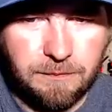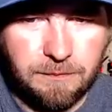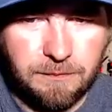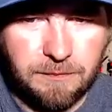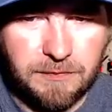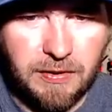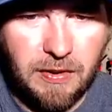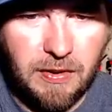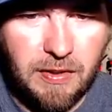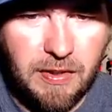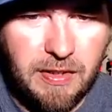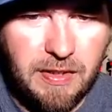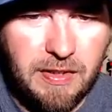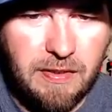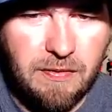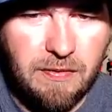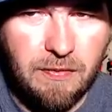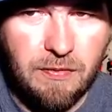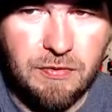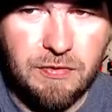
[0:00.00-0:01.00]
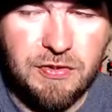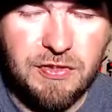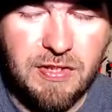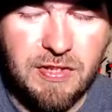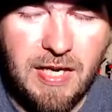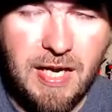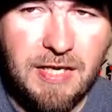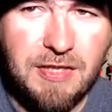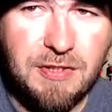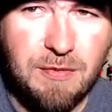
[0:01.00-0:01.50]
I
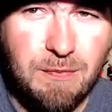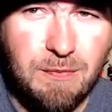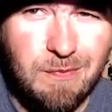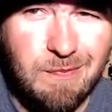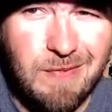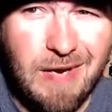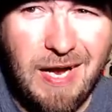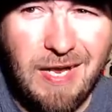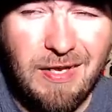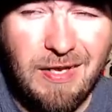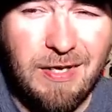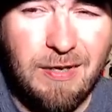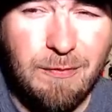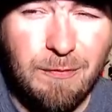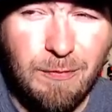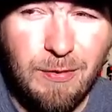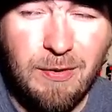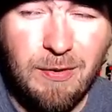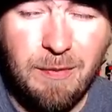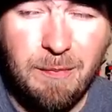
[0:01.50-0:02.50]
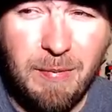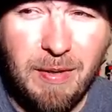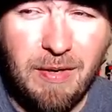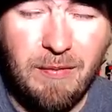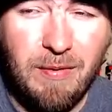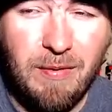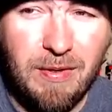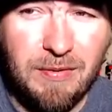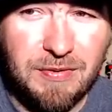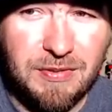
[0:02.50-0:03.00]
like it really better
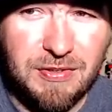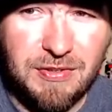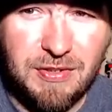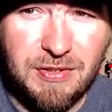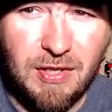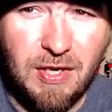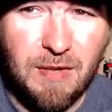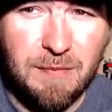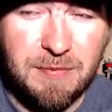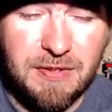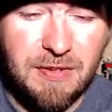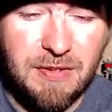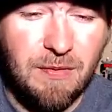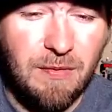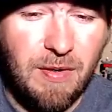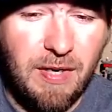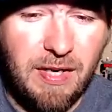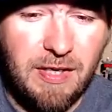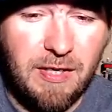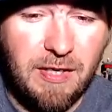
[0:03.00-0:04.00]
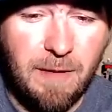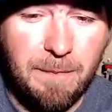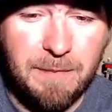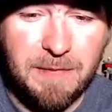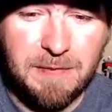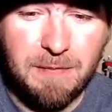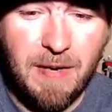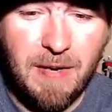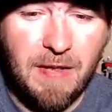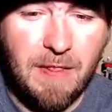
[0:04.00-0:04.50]
around stumps. It don't hang up
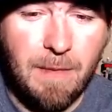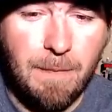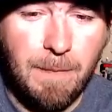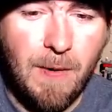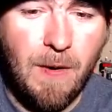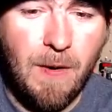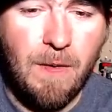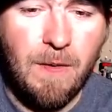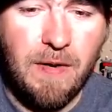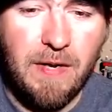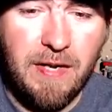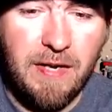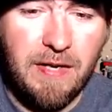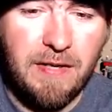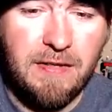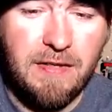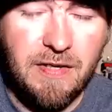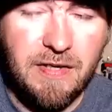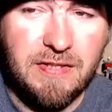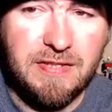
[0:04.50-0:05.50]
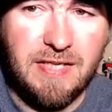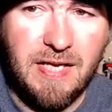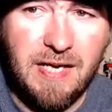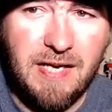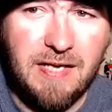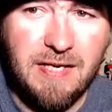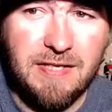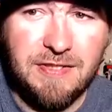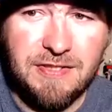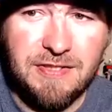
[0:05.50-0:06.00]
as bad. The ball head does
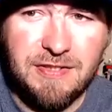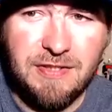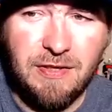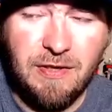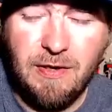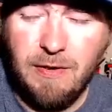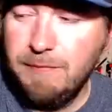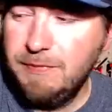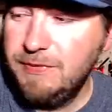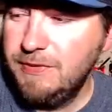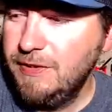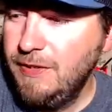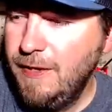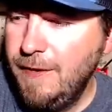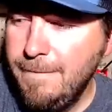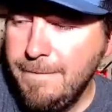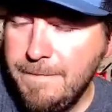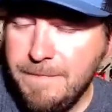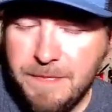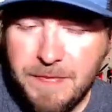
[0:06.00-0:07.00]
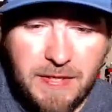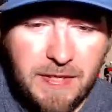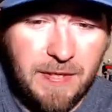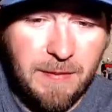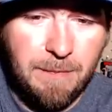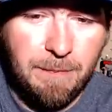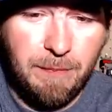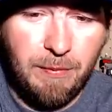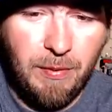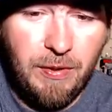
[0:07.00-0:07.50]
hang in stumps.
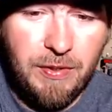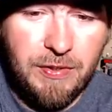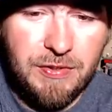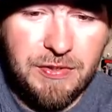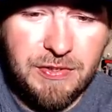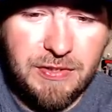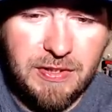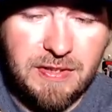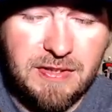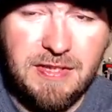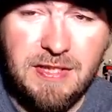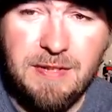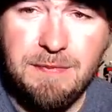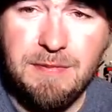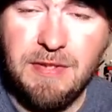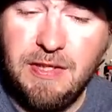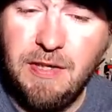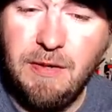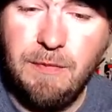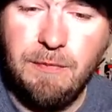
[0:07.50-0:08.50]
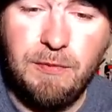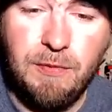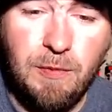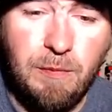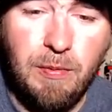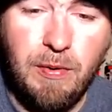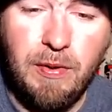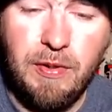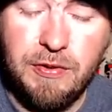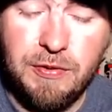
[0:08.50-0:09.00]
In brush, it seems to come through
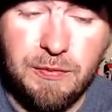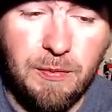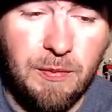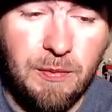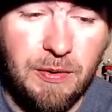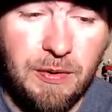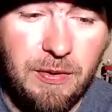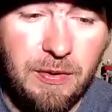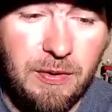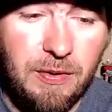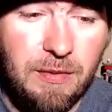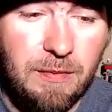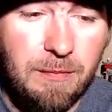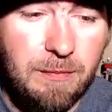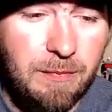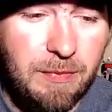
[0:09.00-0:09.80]
brush really good.